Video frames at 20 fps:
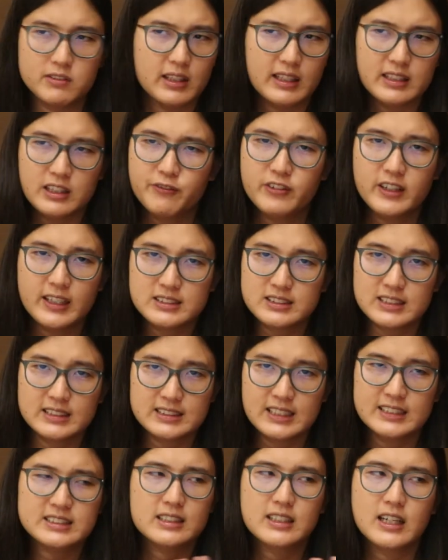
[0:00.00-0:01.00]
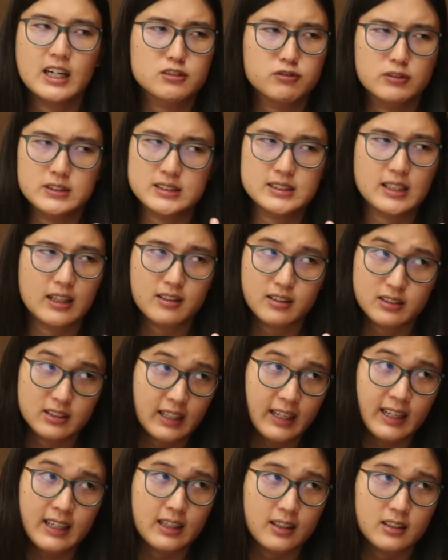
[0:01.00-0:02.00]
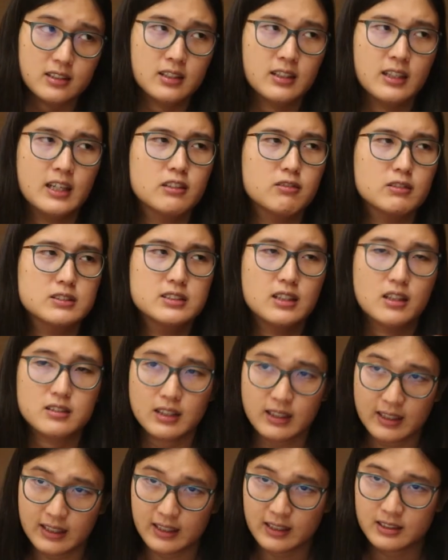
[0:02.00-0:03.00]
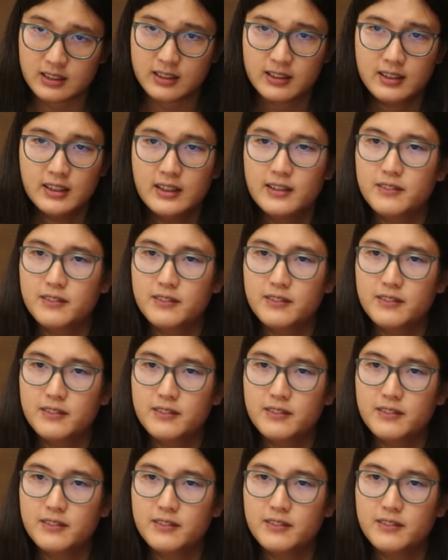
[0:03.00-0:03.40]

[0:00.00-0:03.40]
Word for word: that, for instance, his account was not hacked. It was not hacked.